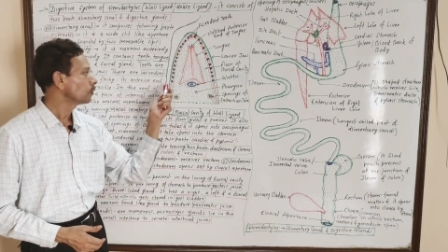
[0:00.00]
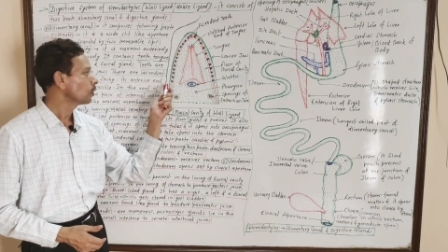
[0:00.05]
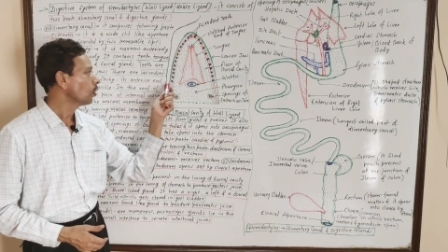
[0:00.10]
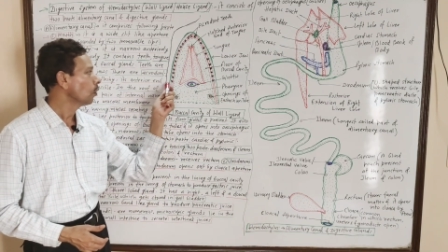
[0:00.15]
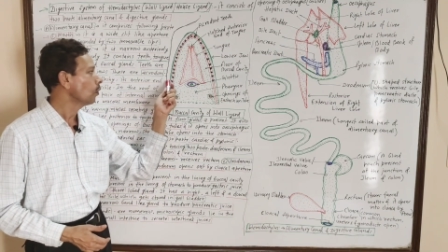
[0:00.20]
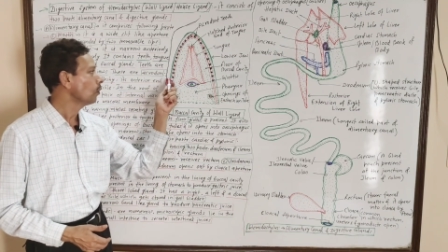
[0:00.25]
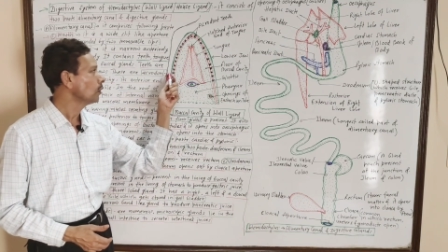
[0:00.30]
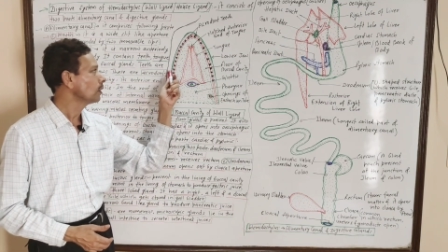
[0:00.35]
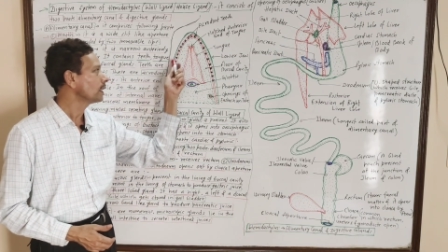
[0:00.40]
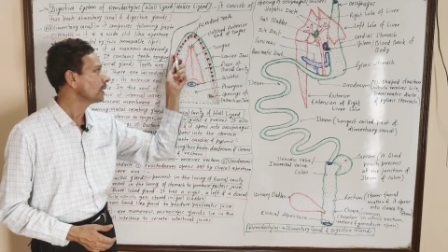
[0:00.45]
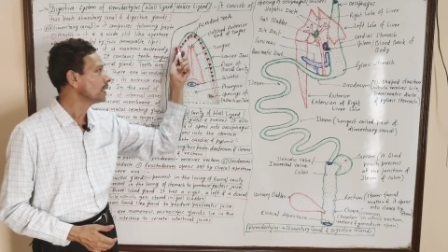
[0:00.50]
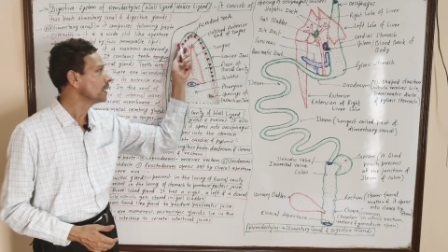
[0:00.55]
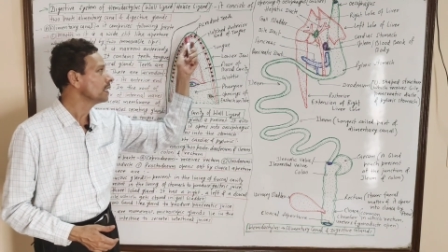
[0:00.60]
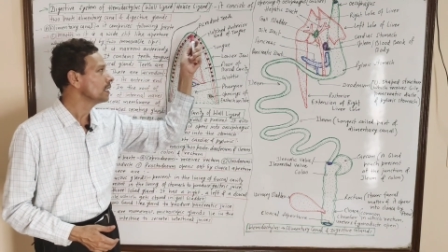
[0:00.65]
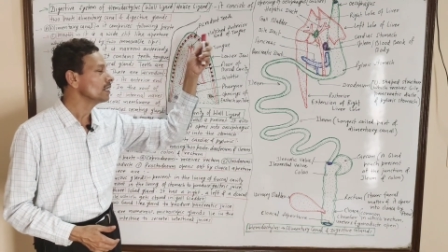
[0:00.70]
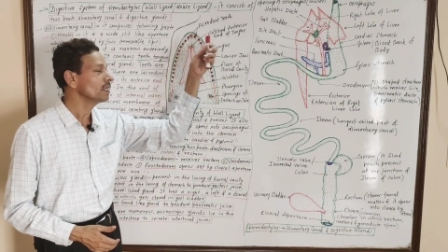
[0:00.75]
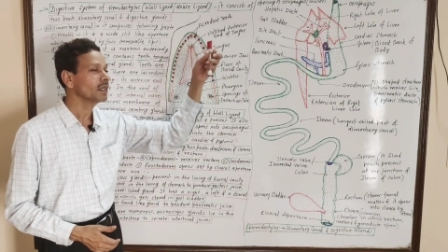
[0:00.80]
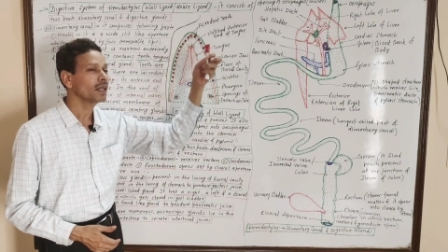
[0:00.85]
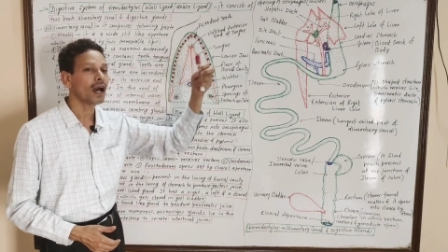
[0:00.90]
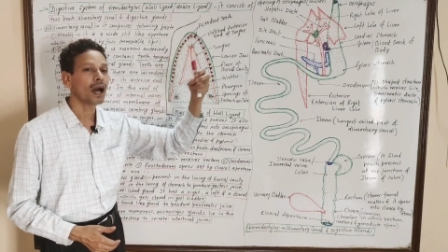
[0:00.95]
all
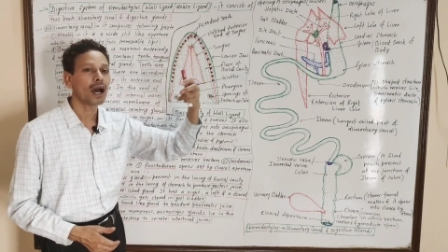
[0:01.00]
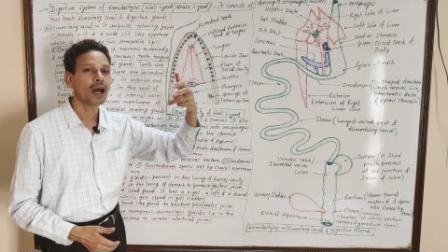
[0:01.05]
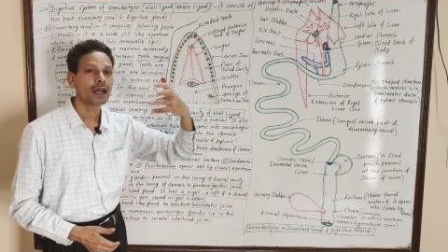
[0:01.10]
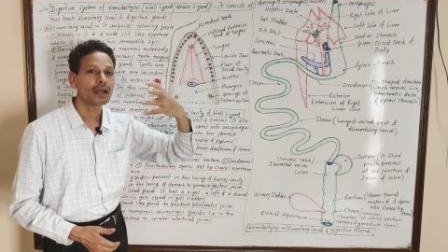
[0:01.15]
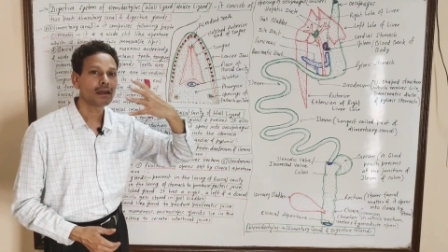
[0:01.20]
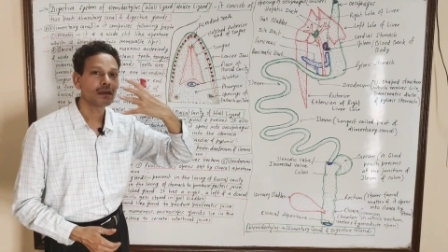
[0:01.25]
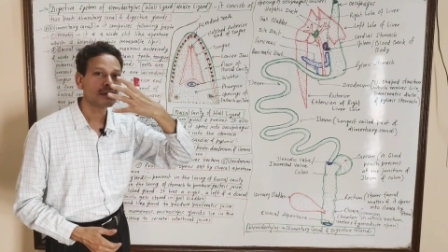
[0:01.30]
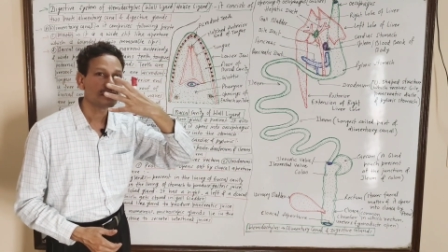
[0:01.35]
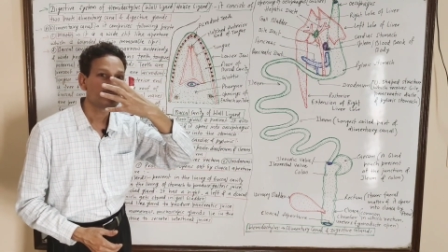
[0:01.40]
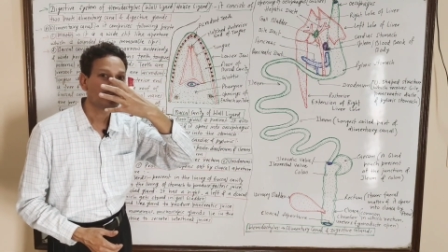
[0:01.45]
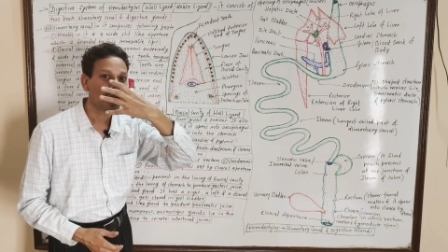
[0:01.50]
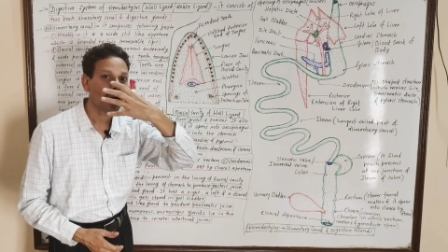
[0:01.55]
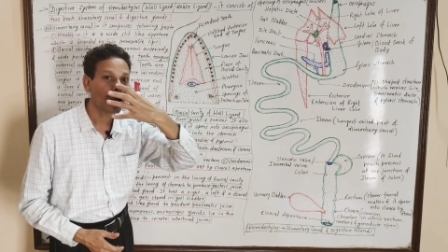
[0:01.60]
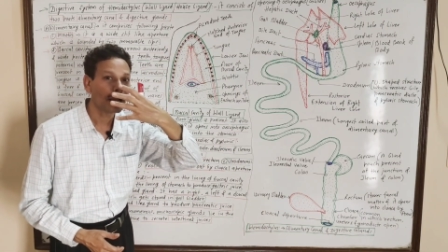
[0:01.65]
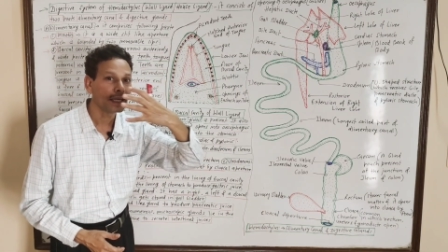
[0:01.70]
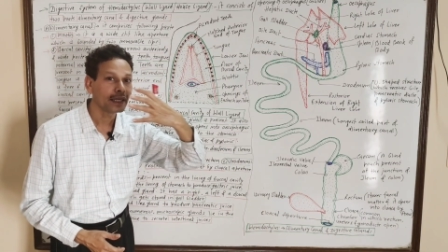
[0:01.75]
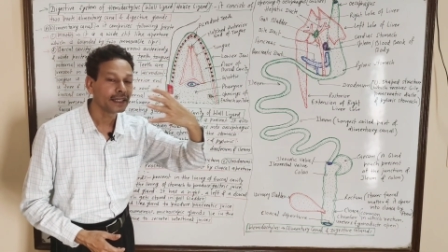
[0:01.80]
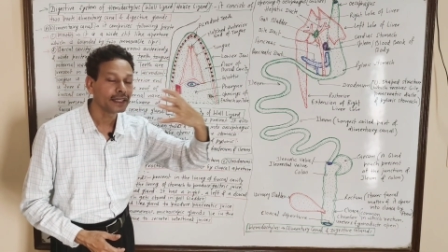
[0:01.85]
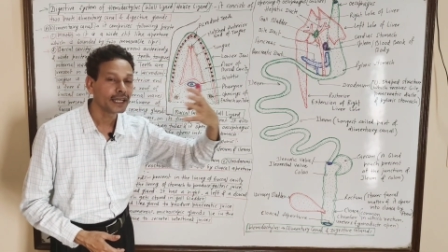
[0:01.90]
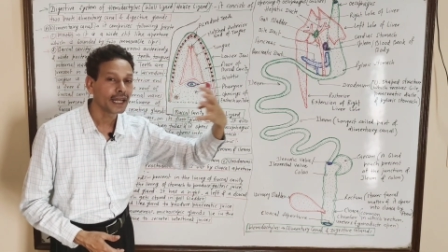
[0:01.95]
teeth are
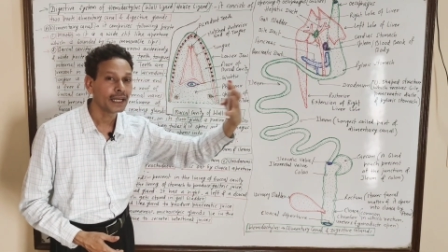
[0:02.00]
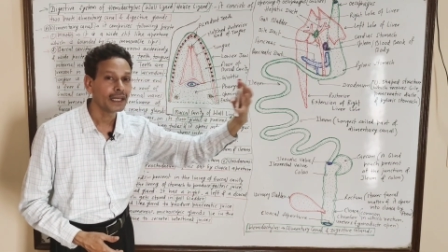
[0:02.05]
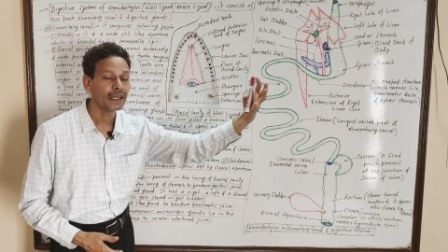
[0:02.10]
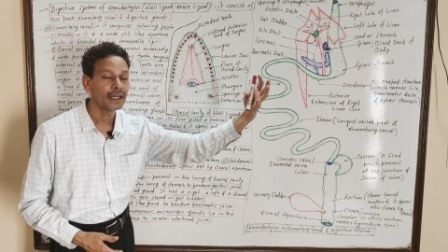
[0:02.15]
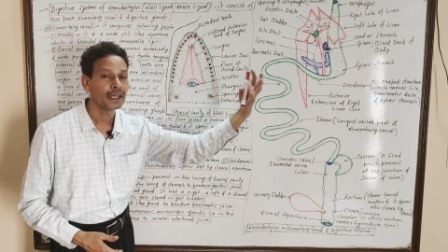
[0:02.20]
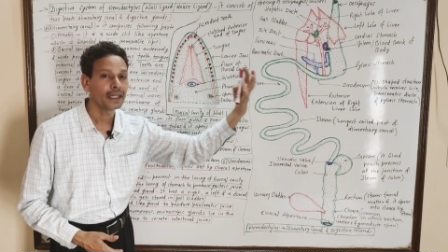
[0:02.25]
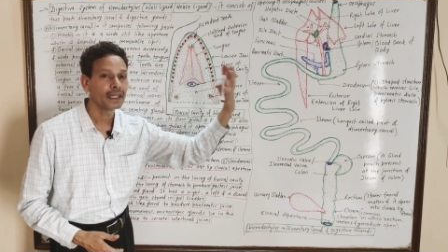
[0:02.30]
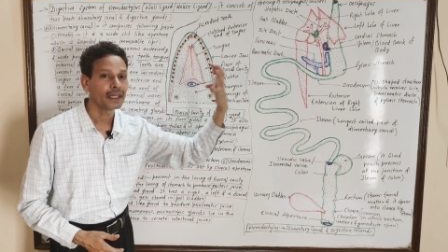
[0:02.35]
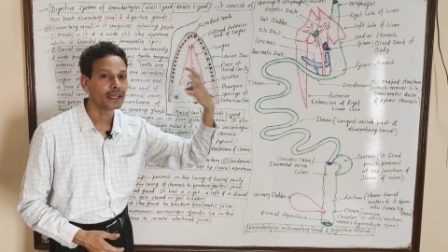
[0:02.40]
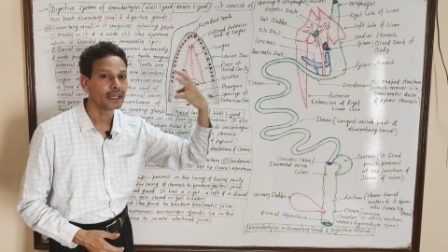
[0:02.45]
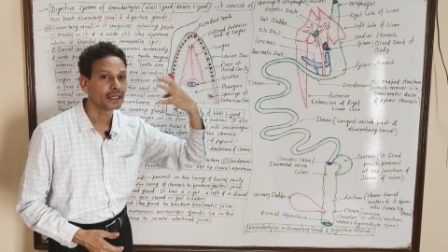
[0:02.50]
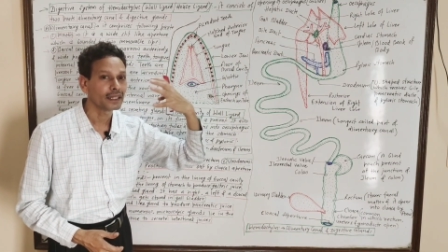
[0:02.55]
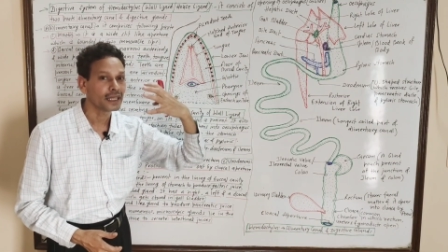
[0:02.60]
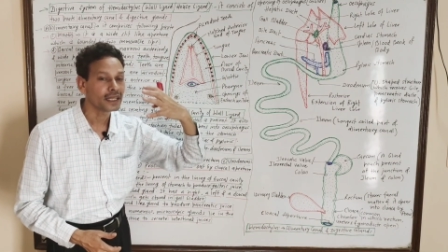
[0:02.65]
identical.